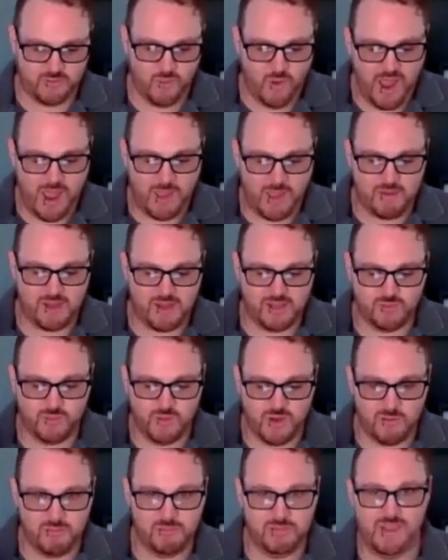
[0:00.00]
Why? Because we
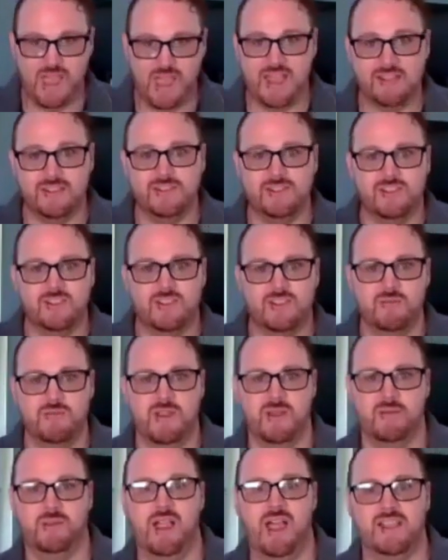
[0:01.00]
are blessed to be
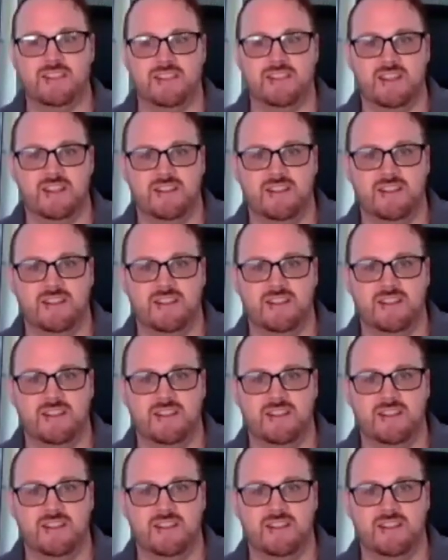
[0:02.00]
a blessing.